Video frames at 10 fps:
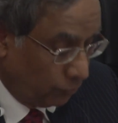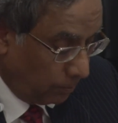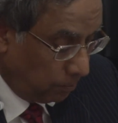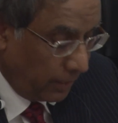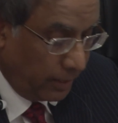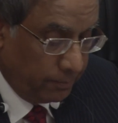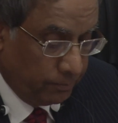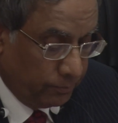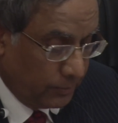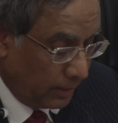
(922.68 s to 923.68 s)
will play
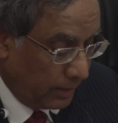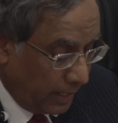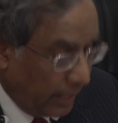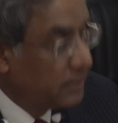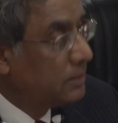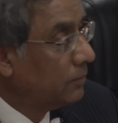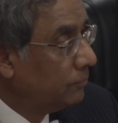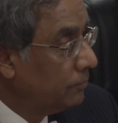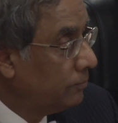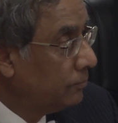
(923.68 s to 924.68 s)
an
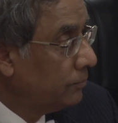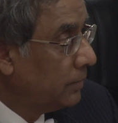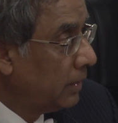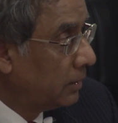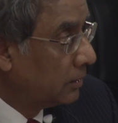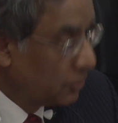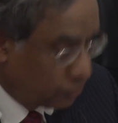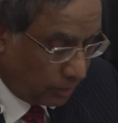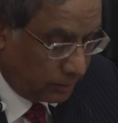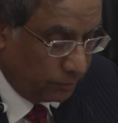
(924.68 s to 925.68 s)
active and
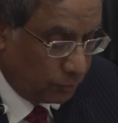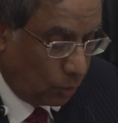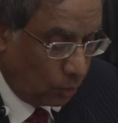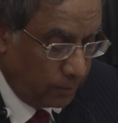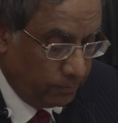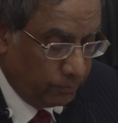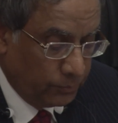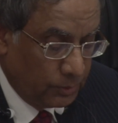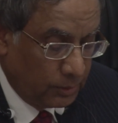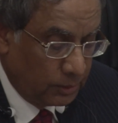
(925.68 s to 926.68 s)
constructive role
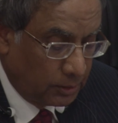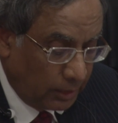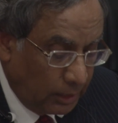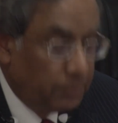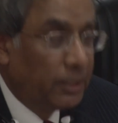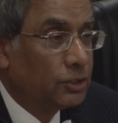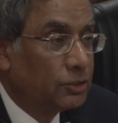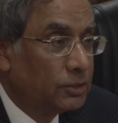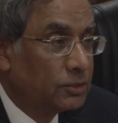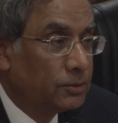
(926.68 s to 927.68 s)
in the
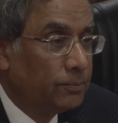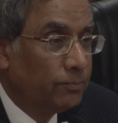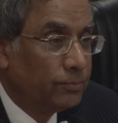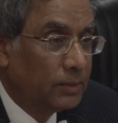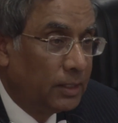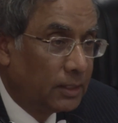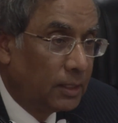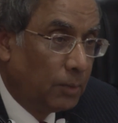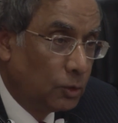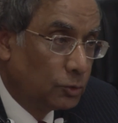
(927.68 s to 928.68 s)
deliberations that
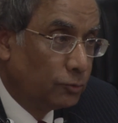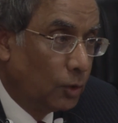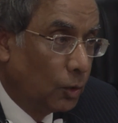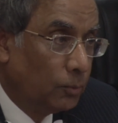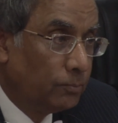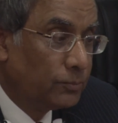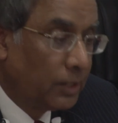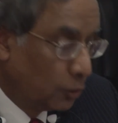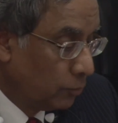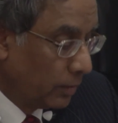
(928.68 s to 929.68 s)
are about to follow.
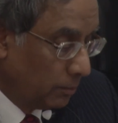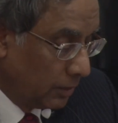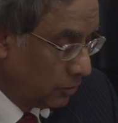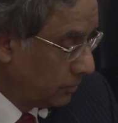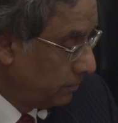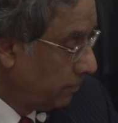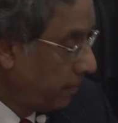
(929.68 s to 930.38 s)
Thank you very much.